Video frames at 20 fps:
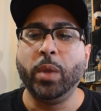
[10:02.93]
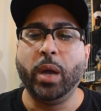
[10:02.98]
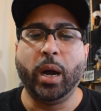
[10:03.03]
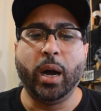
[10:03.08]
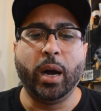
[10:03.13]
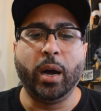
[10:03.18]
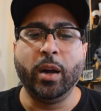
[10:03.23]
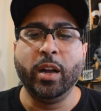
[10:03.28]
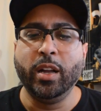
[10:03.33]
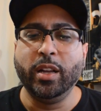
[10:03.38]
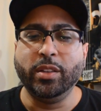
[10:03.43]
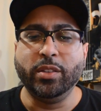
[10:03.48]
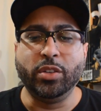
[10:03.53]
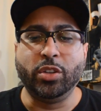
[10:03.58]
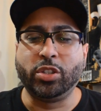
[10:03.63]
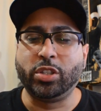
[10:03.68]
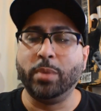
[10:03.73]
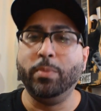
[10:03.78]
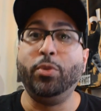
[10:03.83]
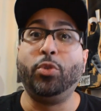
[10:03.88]

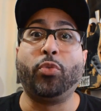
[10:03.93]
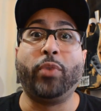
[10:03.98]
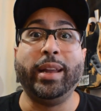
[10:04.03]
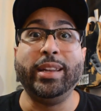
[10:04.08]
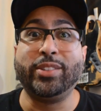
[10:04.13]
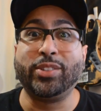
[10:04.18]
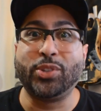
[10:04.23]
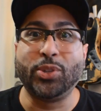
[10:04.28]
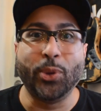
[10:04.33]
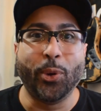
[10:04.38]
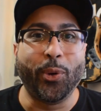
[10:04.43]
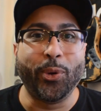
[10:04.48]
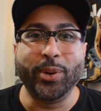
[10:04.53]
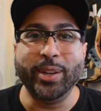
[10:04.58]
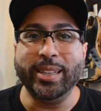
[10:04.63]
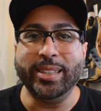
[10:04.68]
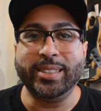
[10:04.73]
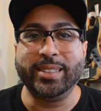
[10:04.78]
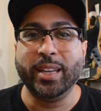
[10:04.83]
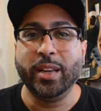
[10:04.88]
some great
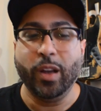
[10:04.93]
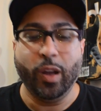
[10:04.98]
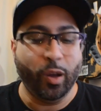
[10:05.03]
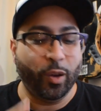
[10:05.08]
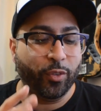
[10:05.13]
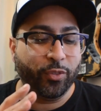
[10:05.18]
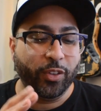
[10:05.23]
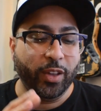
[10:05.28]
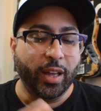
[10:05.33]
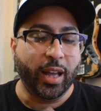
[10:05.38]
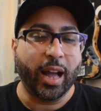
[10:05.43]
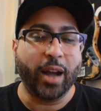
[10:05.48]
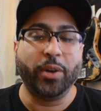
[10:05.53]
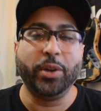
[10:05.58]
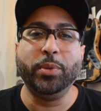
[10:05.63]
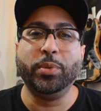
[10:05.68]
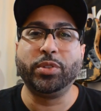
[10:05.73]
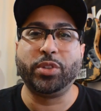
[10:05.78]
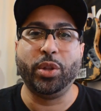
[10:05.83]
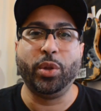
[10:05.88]
stories of how
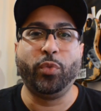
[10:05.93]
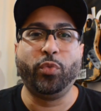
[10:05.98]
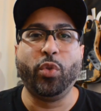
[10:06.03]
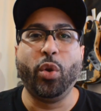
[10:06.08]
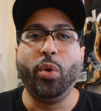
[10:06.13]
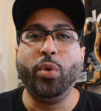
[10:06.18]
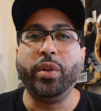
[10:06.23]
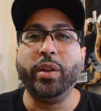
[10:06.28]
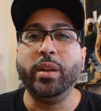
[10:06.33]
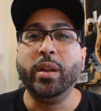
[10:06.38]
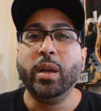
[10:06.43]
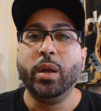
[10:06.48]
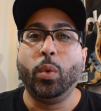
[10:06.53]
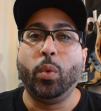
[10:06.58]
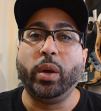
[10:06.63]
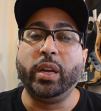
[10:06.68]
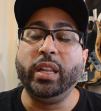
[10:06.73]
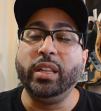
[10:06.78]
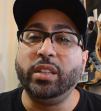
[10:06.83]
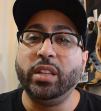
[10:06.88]
he was on the road and
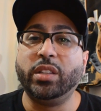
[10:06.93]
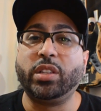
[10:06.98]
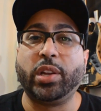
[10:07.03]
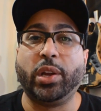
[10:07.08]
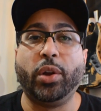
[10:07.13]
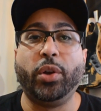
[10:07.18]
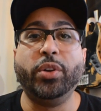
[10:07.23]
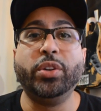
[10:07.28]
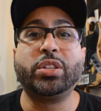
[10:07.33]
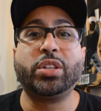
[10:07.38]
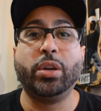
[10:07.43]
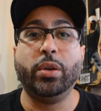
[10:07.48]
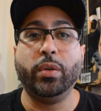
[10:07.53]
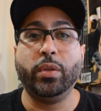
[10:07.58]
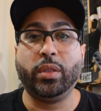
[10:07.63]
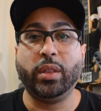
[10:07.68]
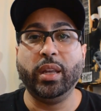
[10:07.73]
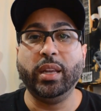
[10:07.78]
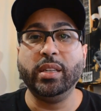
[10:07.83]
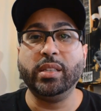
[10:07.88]
what he did to learn
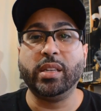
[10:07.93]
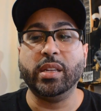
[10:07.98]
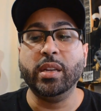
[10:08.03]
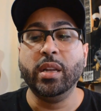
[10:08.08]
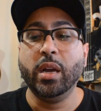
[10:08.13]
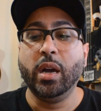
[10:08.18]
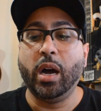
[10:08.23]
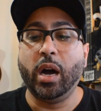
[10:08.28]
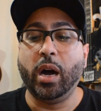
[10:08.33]
certain things, and